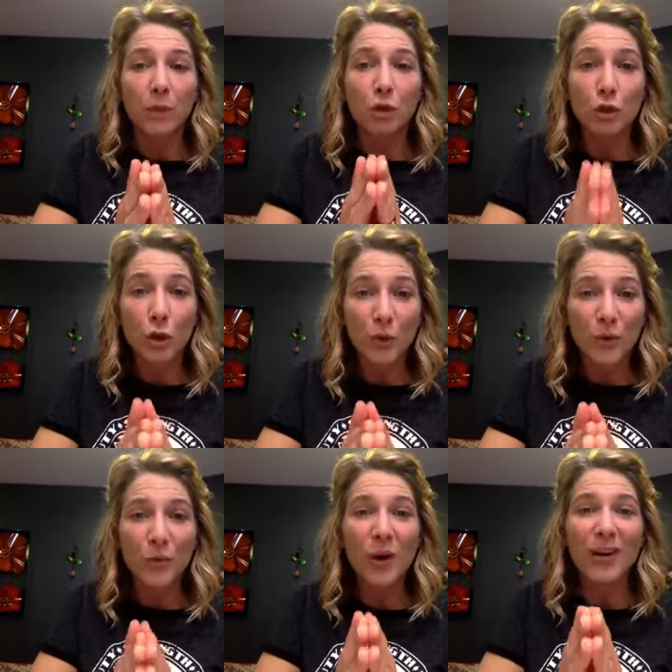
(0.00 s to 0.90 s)
show
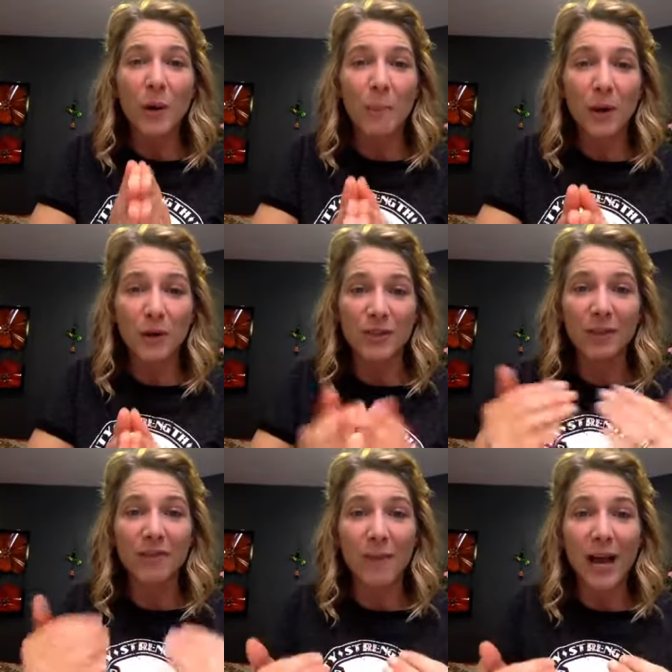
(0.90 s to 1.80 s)
you a
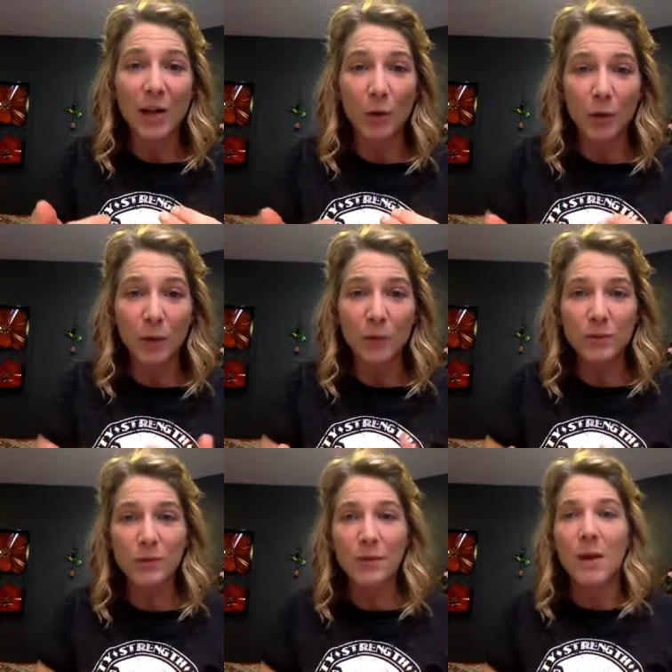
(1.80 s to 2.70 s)
comparison of my
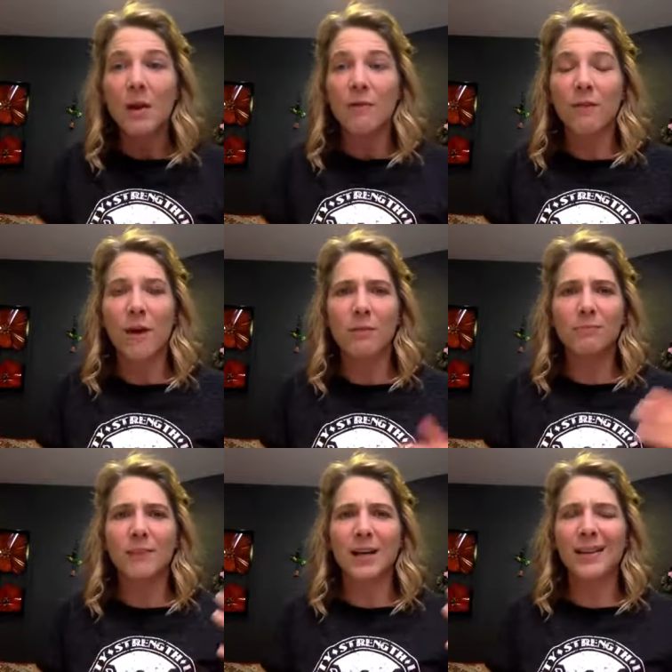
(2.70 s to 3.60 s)
hormones
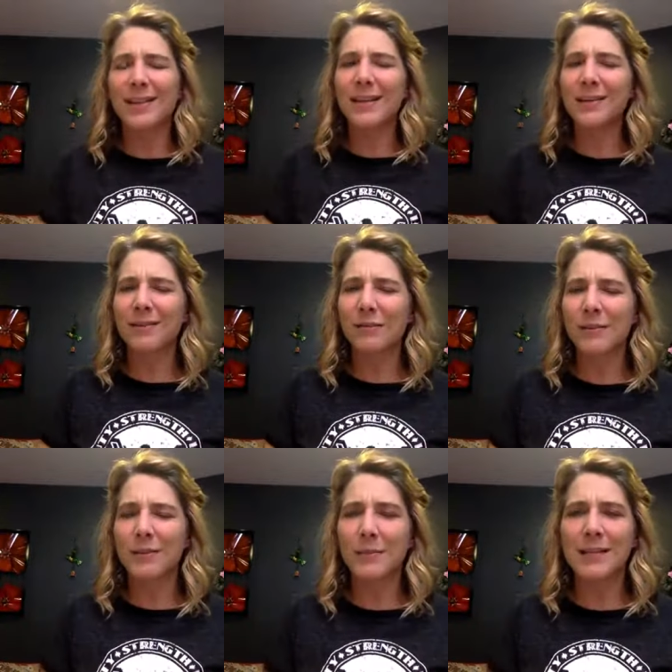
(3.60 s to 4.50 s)
from, I think the
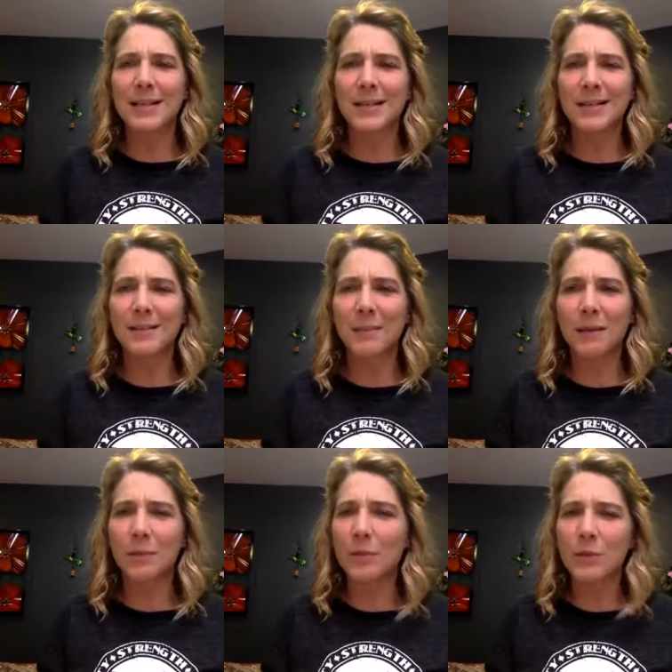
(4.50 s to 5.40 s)
first time I tested
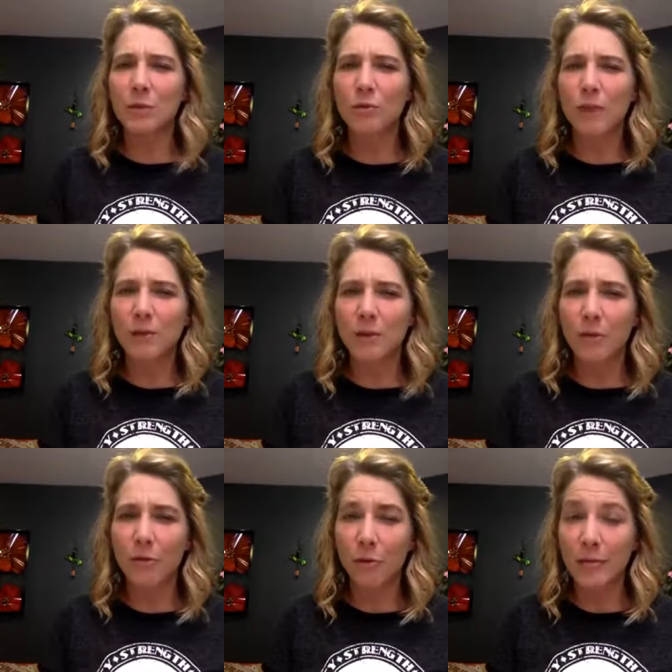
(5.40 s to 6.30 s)
maybe was in
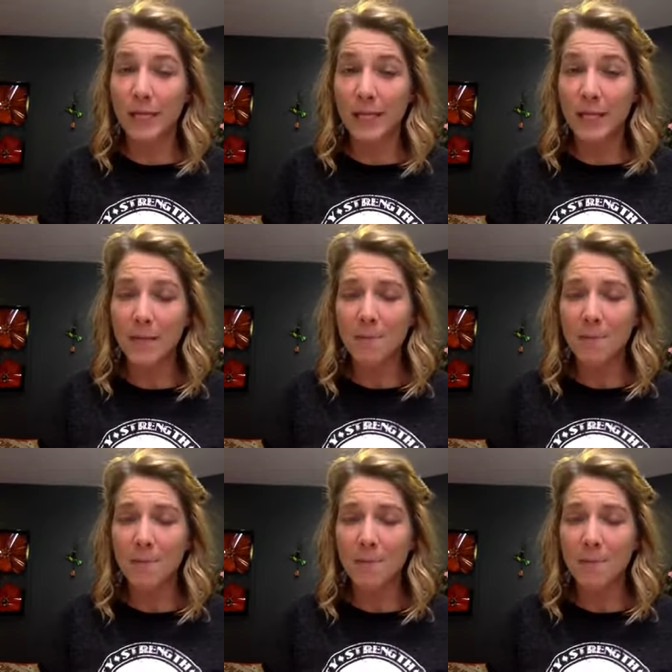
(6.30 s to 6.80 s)
2013.